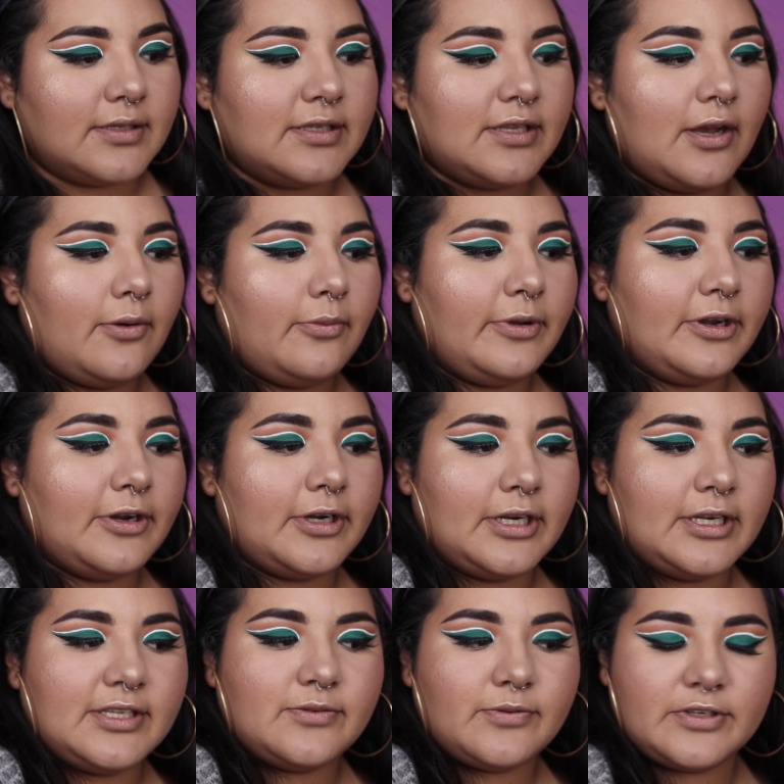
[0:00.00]
So we are
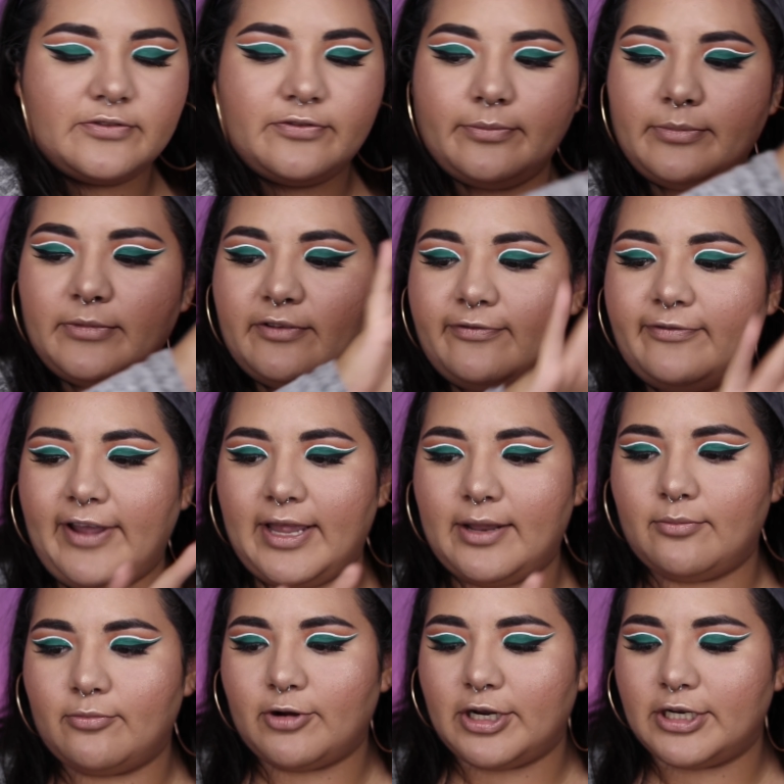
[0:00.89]
going to switch from the
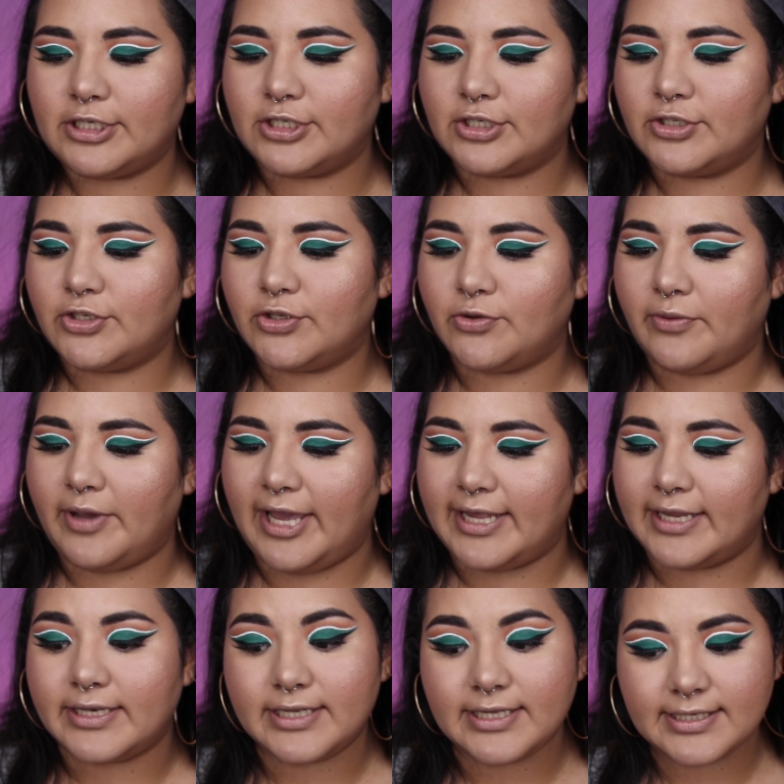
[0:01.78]
fan brush to
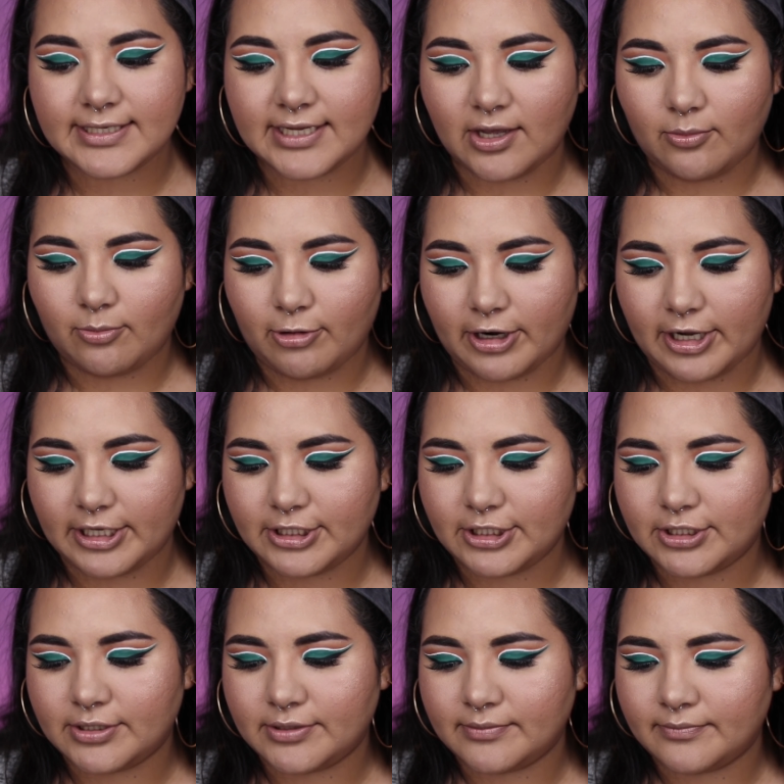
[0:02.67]
a detail
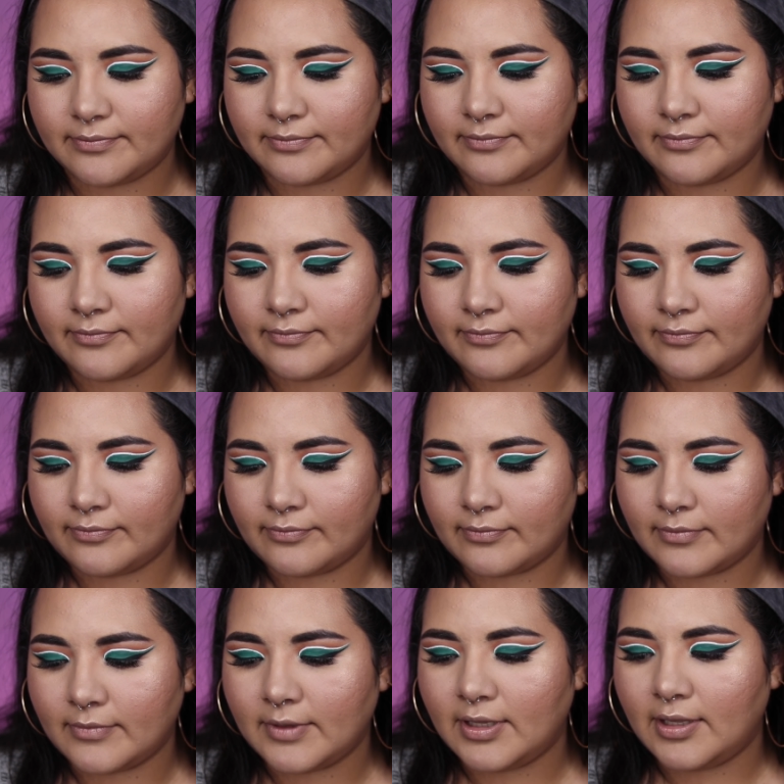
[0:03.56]
brush.
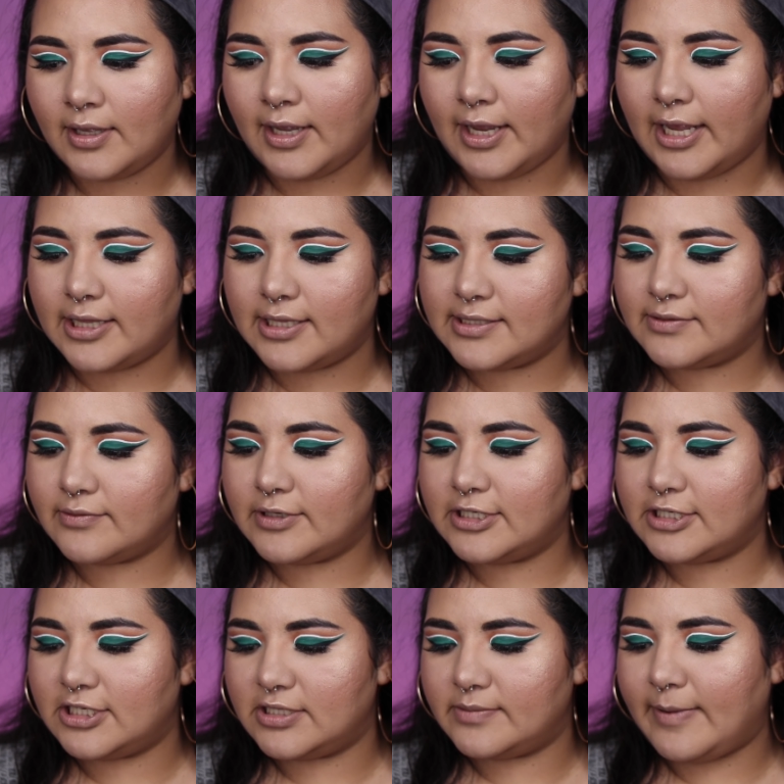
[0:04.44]
And this one
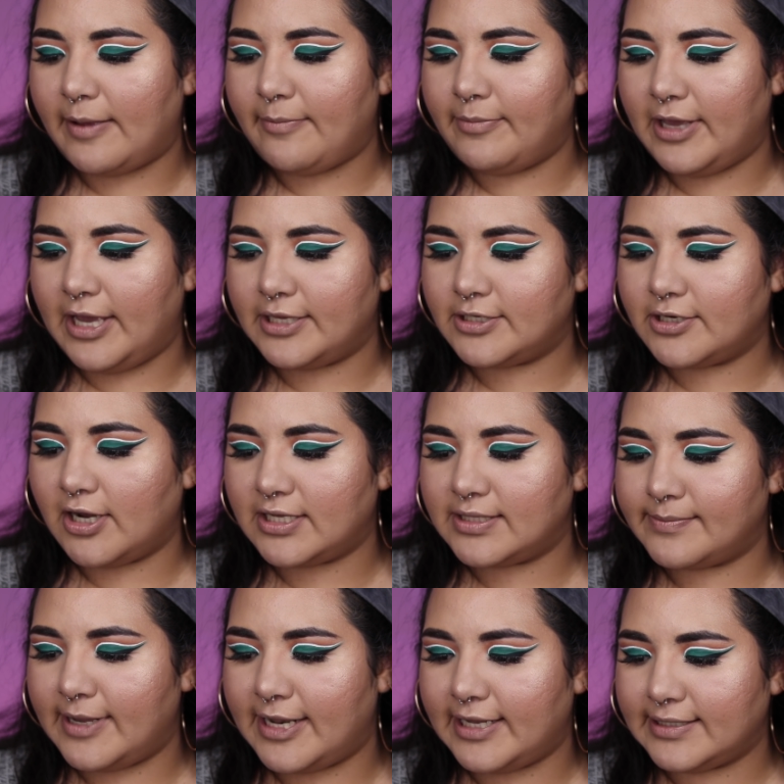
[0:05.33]
is just by BH
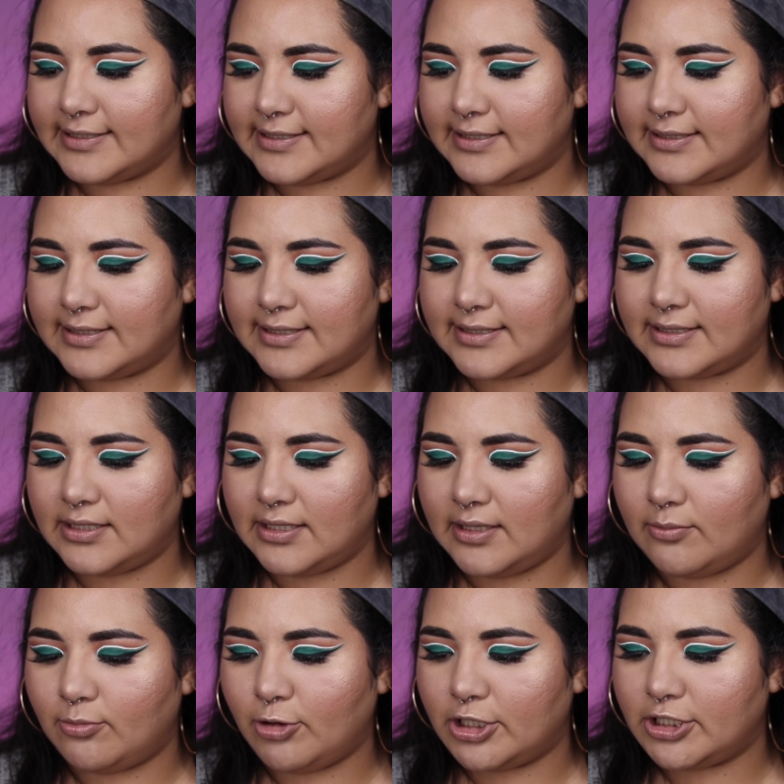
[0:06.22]
Cosmetics. This is
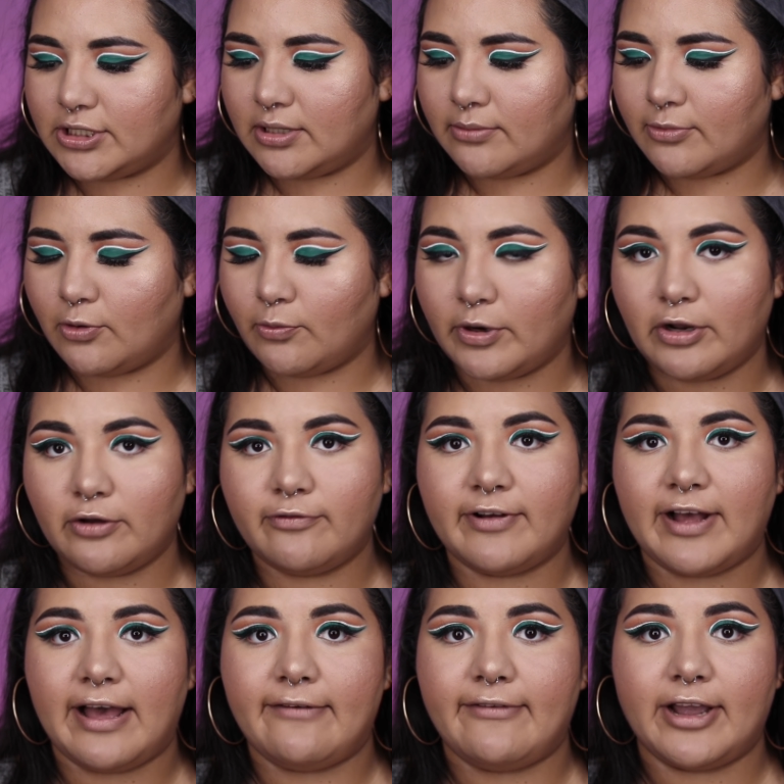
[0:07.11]
the brush number
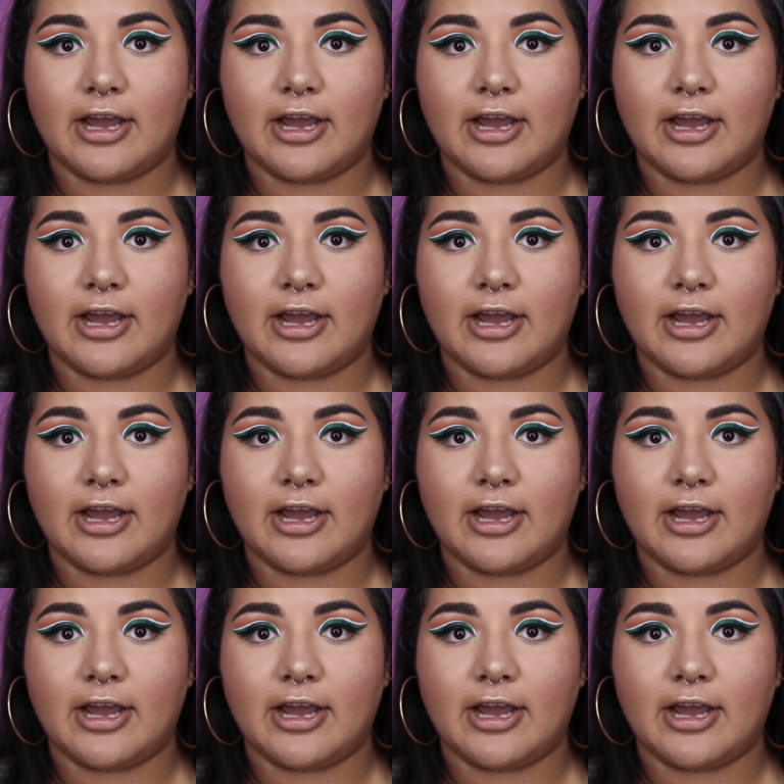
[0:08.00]
105.